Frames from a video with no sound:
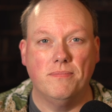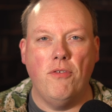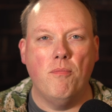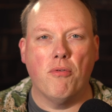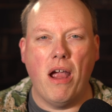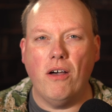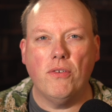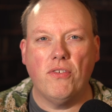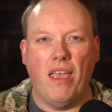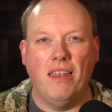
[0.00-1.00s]
If you
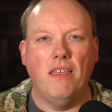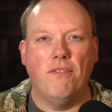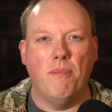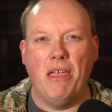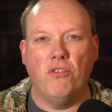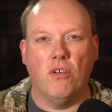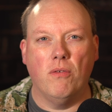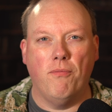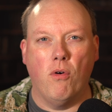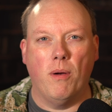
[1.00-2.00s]
browse any of the
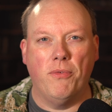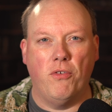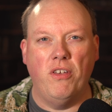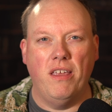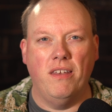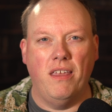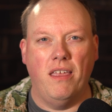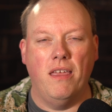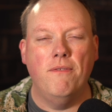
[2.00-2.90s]
major forums for D&D,